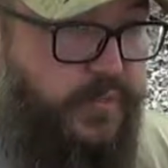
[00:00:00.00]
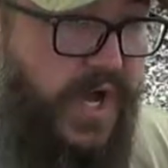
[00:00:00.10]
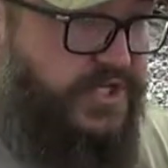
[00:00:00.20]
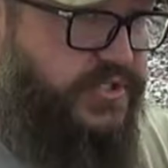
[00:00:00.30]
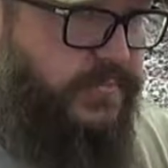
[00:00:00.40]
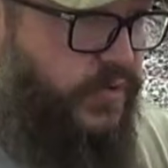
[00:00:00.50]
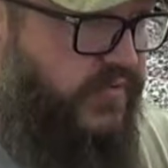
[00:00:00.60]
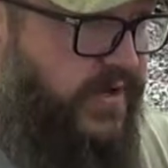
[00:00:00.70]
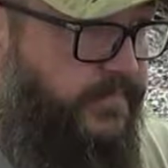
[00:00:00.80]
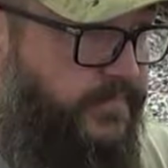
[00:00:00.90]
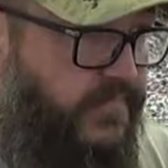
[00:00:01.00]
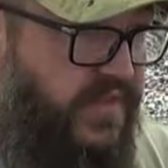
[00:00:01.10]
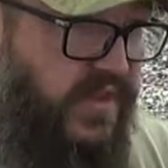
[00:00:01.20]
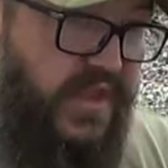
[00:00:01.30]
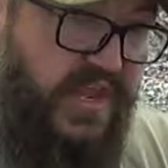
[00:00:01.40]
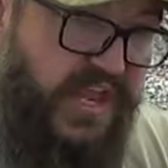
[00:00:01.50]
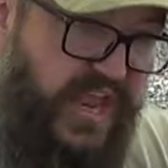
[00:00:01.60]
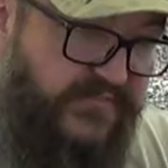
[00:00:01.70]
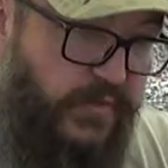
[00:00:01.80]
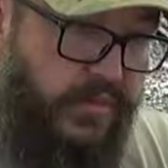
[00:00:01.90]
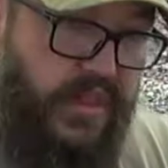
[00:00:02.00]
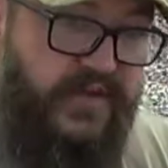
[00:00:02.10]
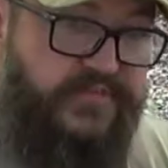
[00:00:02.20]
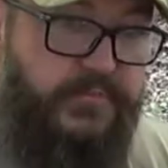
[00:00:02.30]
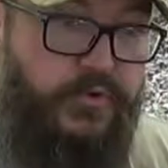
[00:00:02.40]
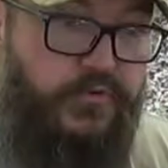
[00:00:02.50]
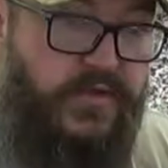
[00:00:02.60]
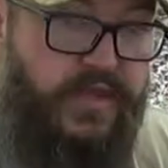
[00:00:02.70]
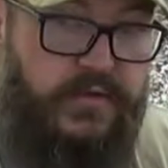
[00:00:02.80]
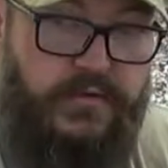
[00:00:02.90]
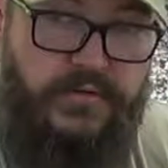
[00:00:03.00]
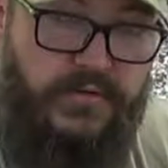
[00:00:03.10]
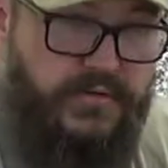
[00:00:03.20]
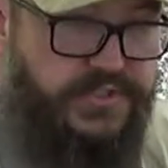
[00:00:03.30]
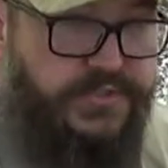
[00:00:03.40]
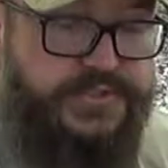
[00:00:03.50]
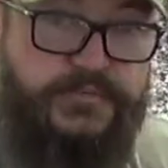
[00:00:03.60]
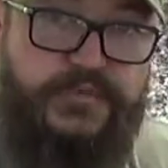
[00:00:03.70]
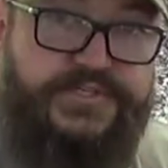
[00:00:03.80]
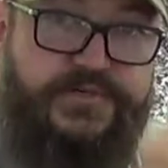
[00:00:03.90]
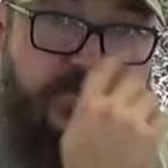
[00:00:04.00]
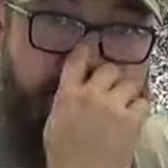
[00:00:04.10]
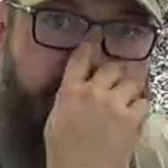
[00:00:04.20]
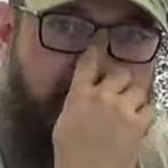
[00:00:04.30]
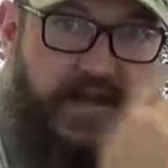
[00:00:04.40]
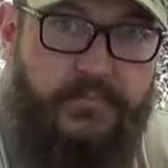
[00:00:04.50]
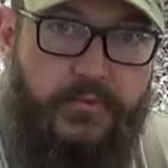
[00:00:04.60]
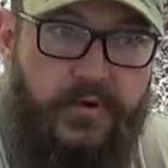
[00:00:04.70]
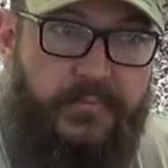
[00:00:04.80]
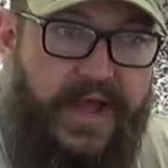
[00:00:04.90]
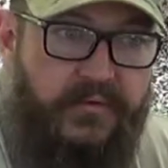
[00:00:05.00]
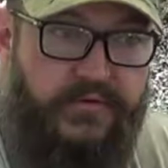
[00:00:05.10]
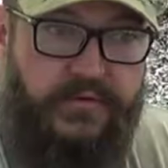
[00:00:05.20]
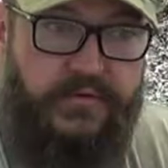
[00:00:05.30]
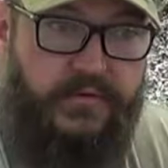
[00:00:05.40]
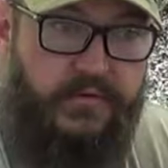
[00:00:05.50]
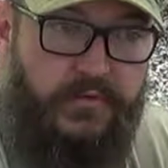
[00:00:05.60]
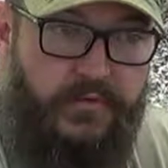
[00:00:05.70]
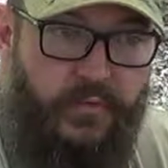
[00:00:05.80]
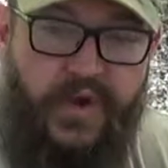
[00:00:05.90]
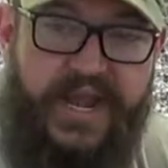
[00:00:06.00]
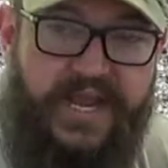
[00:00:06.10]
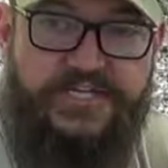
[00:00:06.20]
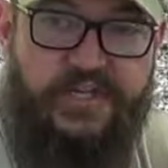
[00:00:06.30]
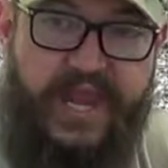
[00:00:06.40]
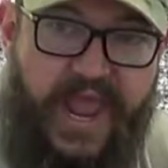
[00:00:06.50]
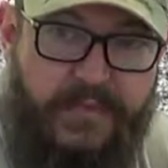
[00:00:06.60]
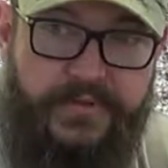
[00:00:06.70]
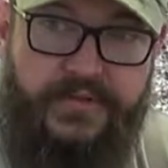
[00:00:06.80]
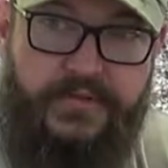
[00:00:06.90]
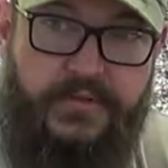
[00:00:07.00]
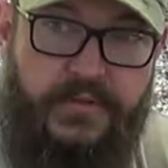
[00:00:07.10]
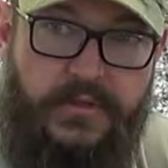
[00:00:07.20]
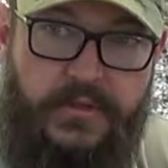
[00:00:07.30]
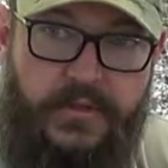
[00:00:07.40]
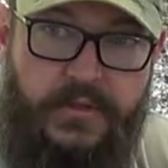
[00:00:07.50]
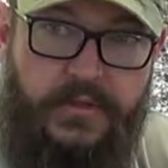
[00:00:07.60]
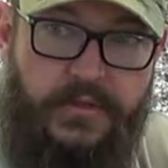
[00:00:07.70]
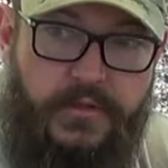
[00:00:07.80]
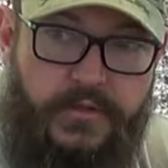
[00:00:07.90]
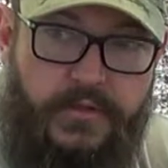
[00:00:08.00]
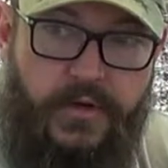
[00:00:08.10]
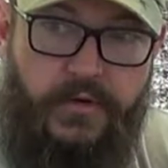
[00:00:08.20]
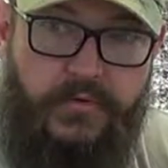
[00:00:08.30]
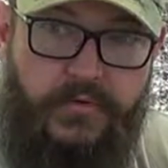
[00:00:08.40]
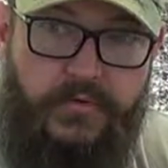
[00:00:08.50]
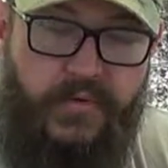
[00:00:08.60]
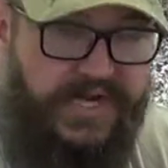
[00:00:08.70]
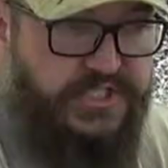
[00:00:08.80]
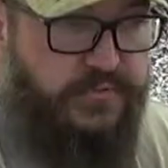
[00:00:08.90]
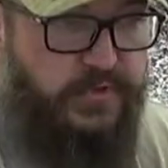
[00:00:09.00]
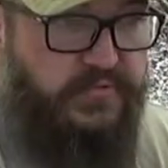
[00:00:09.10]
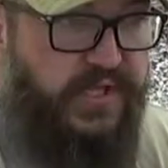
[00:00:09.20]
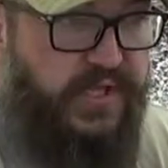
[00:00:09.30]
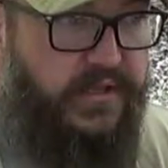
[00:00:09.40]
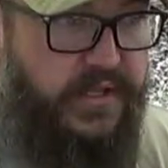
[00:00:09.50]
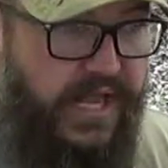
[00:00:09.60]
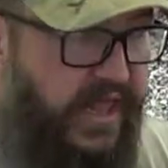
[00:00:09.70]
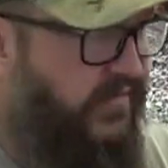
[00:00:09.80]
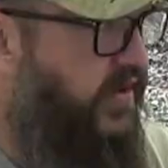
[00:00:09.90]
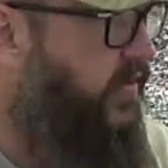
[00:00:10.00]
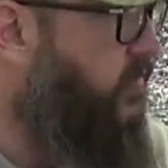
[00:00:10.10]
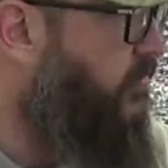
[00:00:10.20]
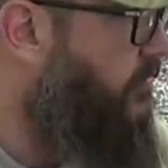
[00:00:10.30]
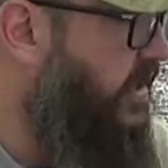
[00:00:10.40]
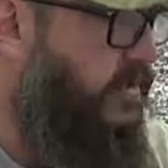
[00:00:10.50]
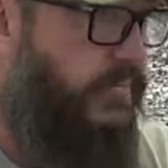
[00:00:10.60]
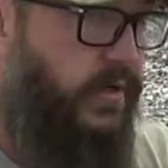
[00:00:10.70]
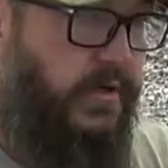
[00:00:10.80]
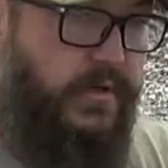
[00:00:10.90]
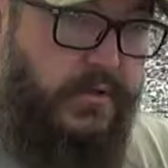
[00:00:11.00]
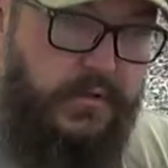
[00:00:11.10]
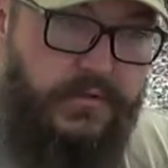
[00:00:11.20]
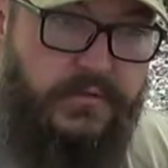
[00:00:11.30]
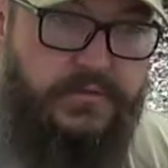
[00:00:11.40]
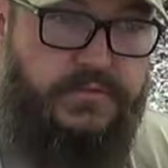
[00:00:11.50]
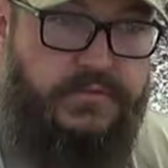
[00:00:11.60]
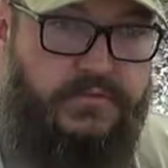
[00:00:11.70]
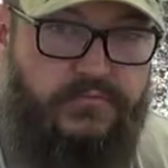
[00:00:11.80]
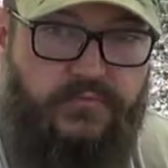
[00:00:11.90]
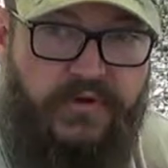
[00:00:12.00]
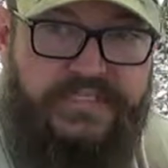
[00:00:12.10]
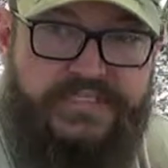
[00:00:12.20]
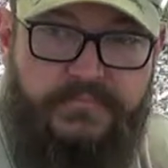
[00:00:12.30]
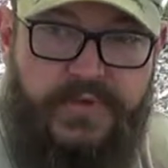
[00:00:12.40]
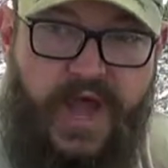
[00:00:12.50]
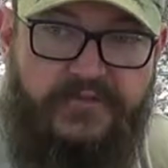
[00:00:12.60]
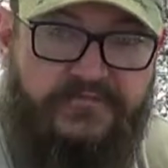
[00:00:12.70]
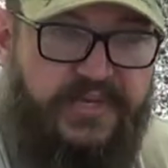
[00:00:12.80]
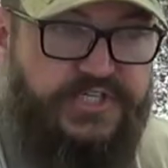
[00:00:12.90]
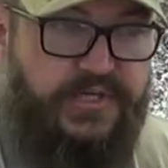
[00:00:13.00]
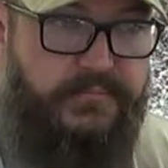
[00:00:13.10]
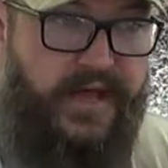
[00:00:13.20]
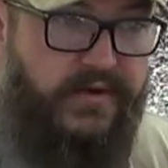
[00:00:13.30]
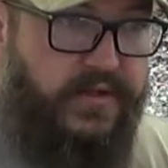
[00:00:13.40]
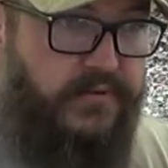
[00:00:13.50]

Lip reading: Watch the movie. If you love the movie, do some research and find more about what actually happened. You know? Watch the movie. I love it. Read the book. Read some nonfiction about it.